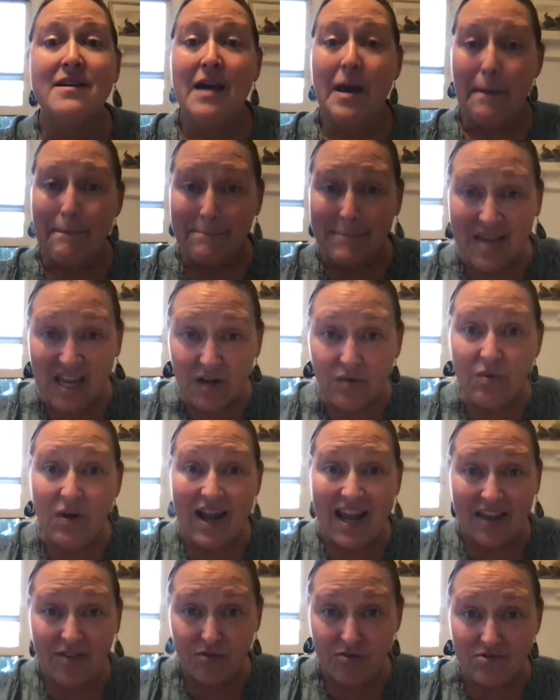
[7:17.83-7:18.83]

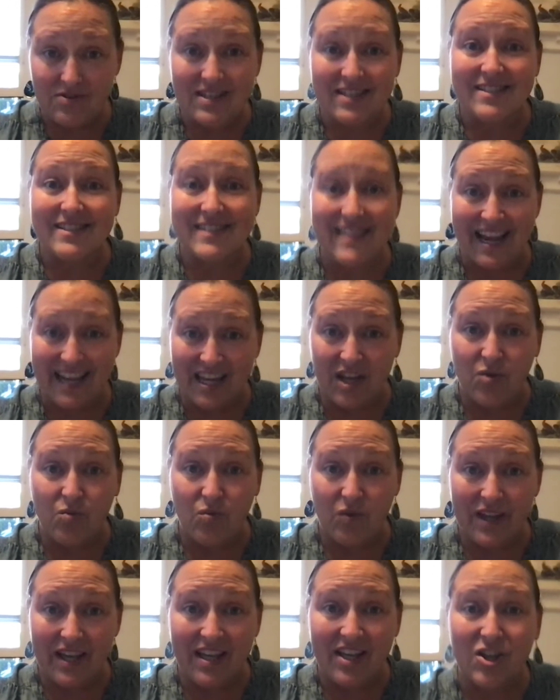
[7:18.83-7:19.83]
Midway through the second
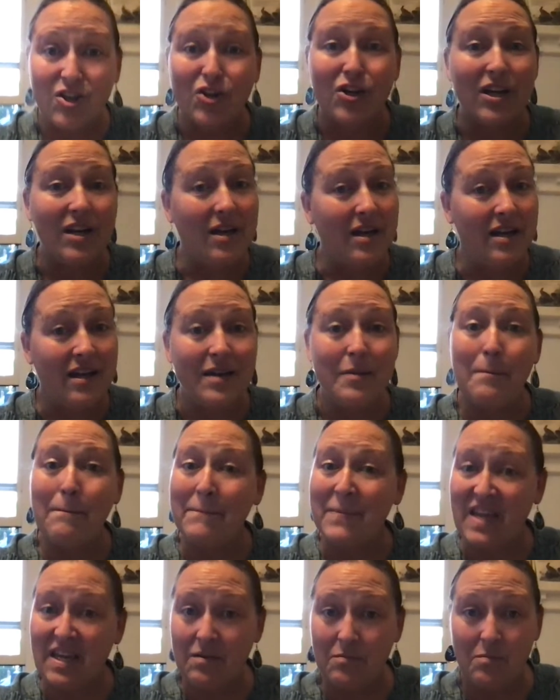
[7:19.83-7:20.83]
week, you're gonna
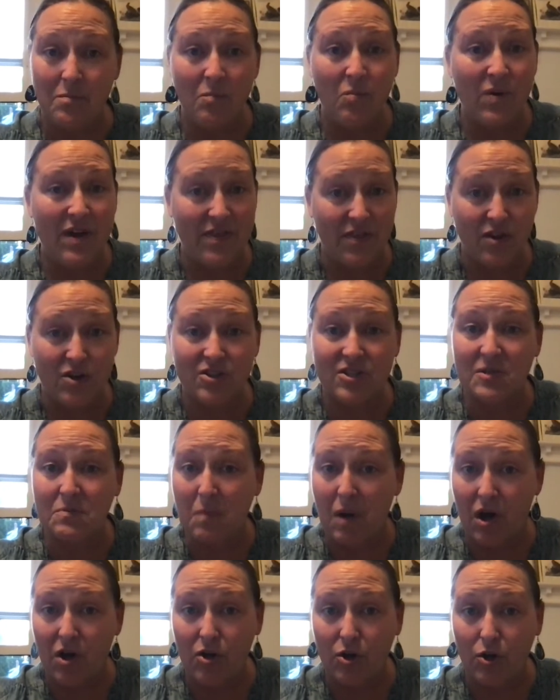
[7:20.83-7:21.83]
meet with your
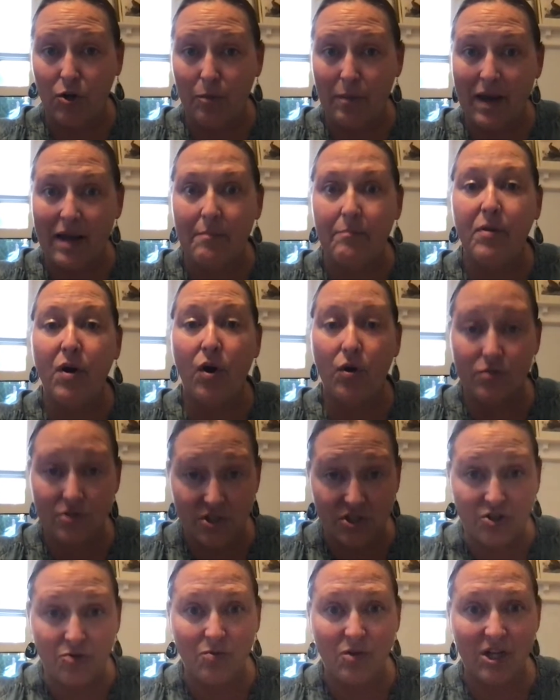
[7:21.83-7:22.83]
small group and post
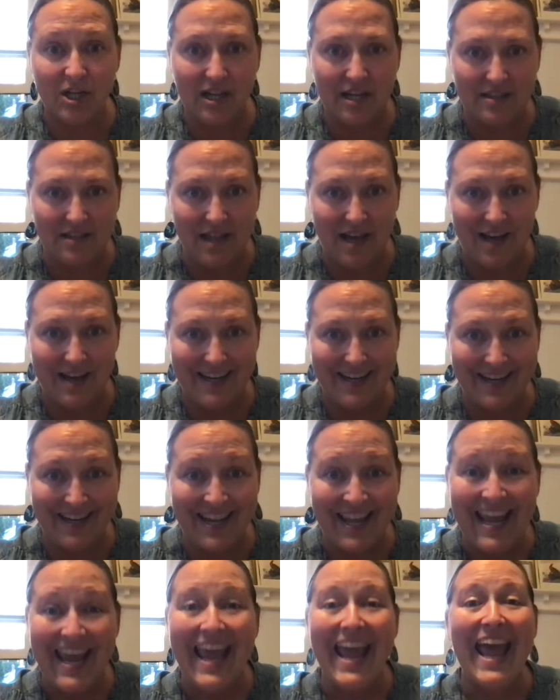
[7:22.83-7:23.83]
your work online.
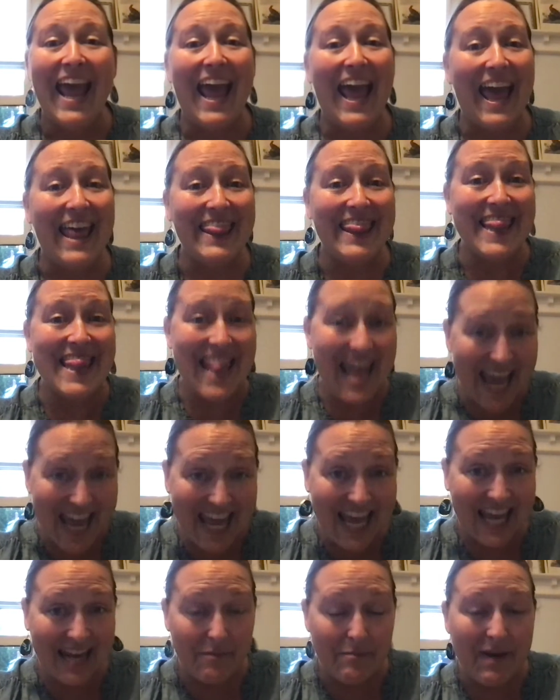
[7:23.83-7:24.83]
And
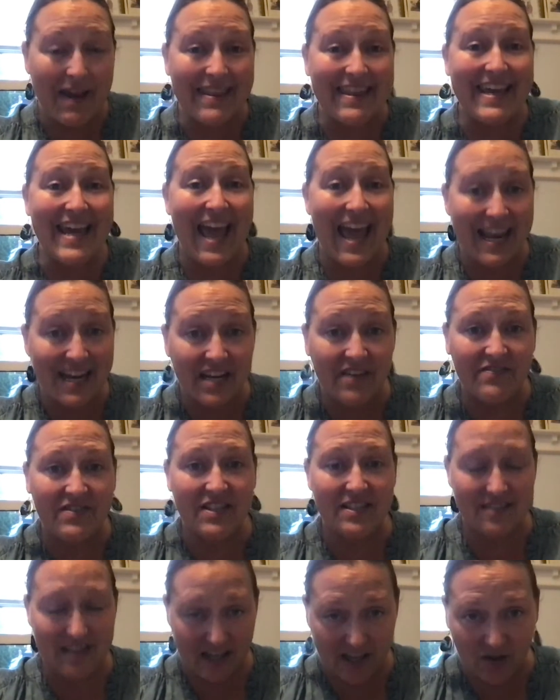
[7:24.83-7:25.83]
then by the end of the
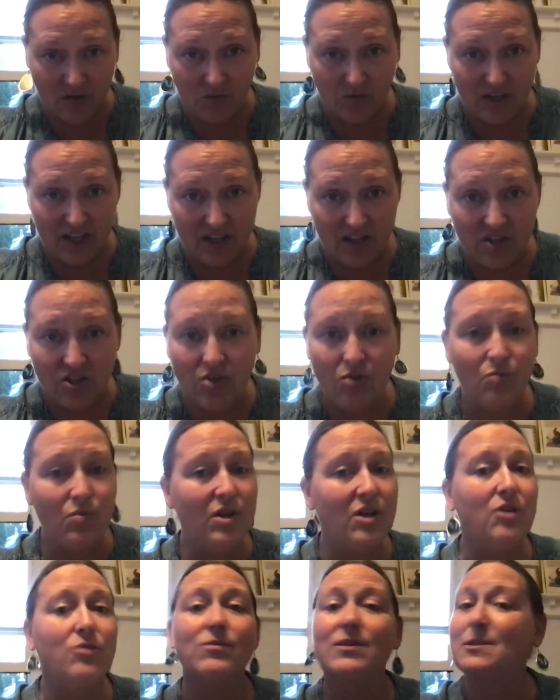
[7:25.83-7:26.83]
second week, you
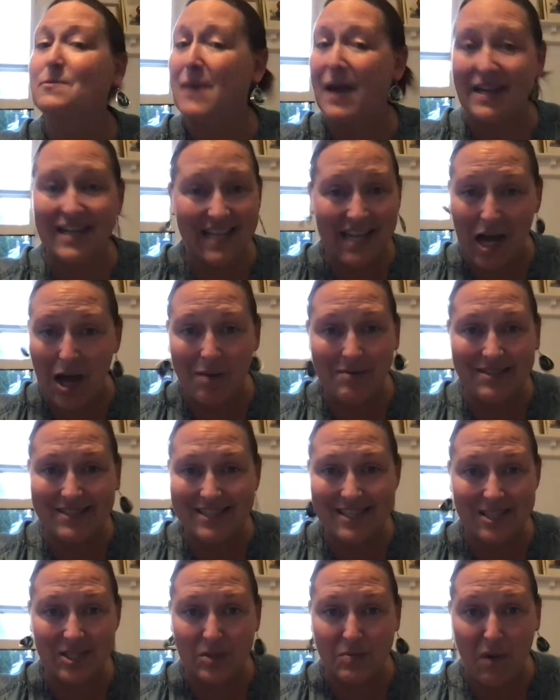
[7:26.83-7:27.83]
will respond to comments
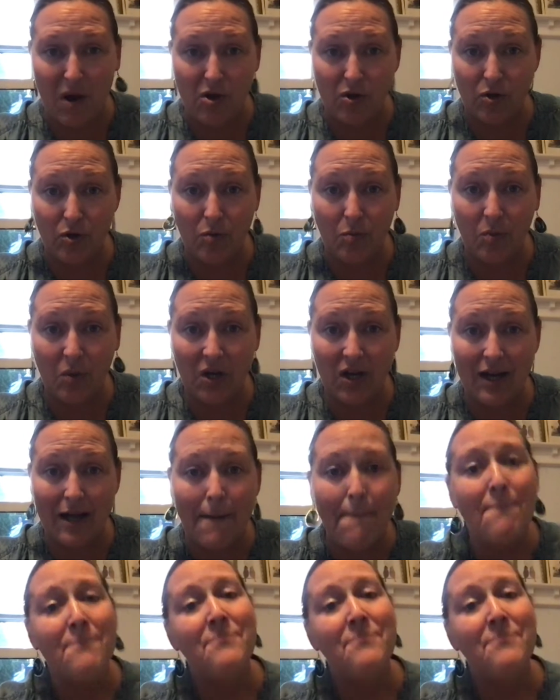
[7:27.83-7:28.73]
in small group work